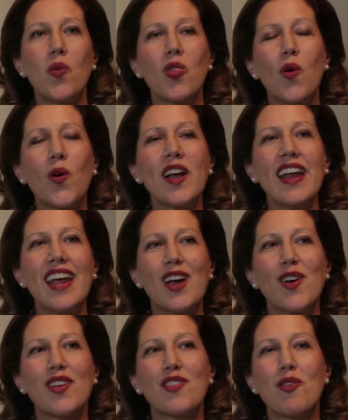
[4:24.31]
Lawren
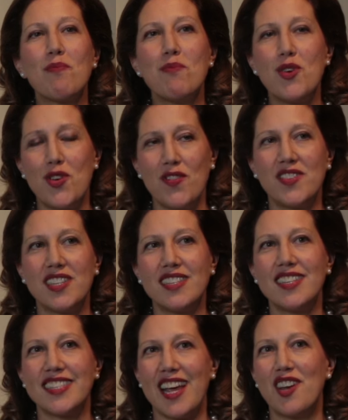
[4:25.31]
Harris moved
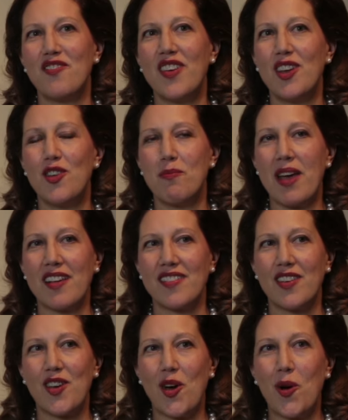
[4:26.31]
to Santa Fe, New
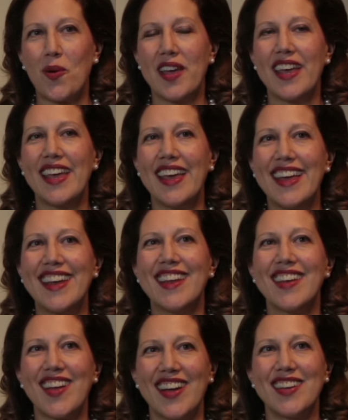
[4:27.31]
Mexico in
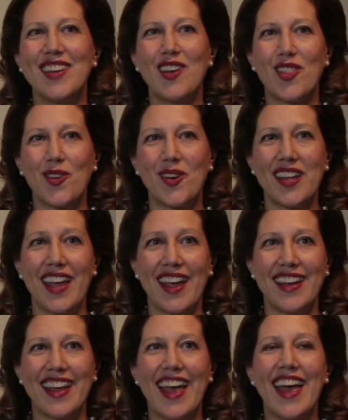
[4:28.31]

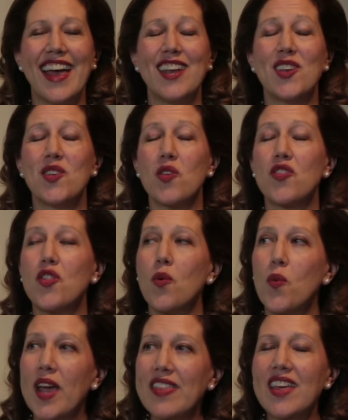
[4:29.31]
1938, and the
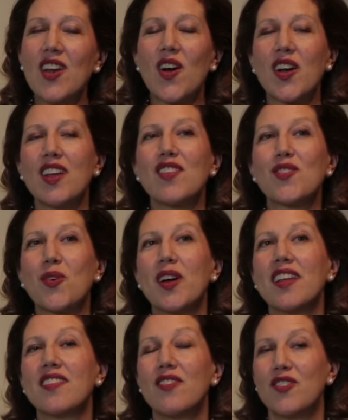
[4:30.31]
way that art
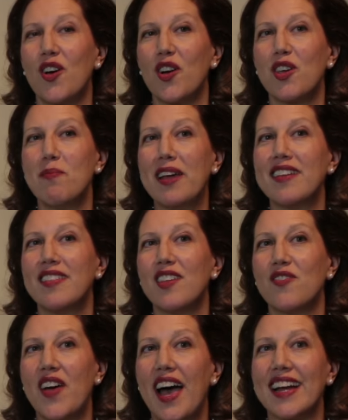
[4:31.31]
historians have documented
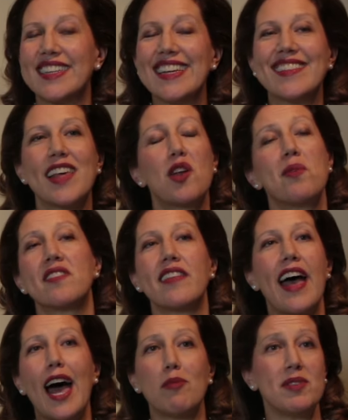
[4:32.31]
this fact is that it was
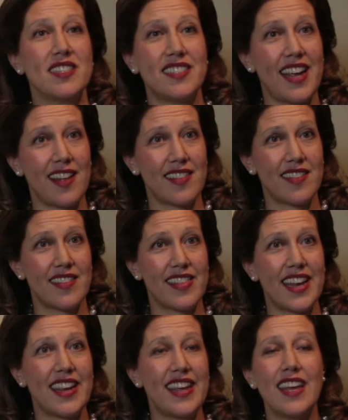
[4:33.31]
happenstance,
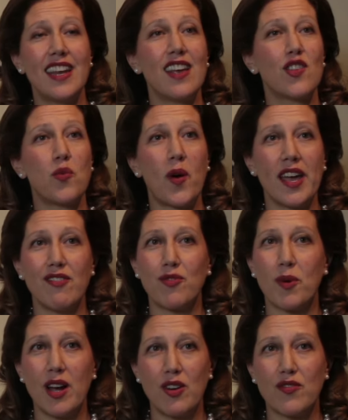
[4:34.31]
that he and his wife
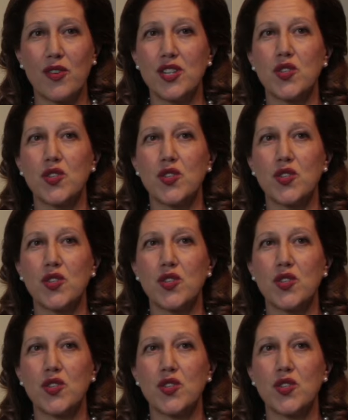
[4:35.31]
were out for a